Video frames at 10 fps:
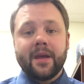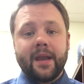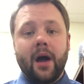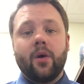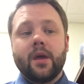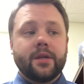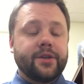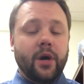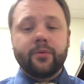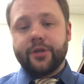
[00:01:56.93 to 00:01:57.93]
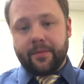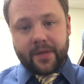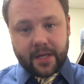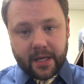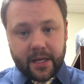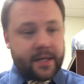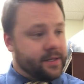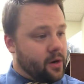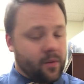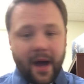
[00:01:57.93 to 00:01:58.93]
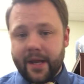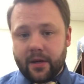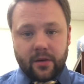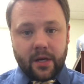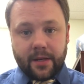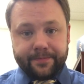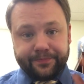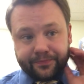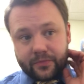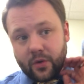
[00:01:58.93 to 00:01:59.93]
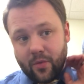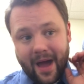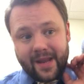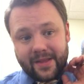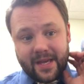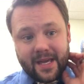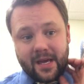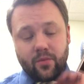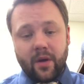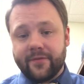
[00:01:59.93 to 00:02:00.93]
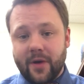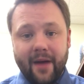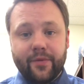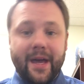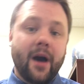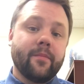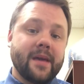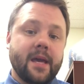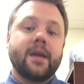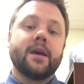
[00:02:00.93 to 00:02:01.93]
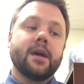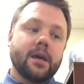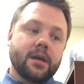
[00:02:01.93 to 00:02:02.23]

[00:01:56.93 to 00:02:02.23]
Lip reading: Now, don't jump the gun and start writing the rough draft without me